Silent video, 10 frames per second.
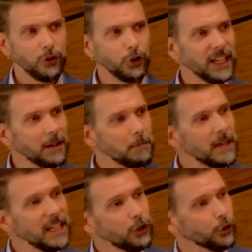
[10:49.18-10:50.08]
You can't
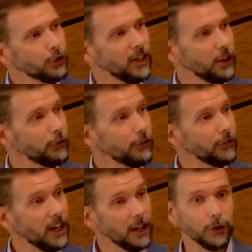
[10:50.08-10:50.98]
make yourself
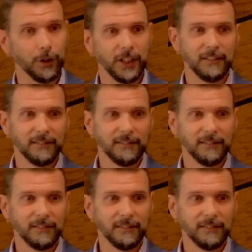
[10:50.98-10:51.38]
hungry.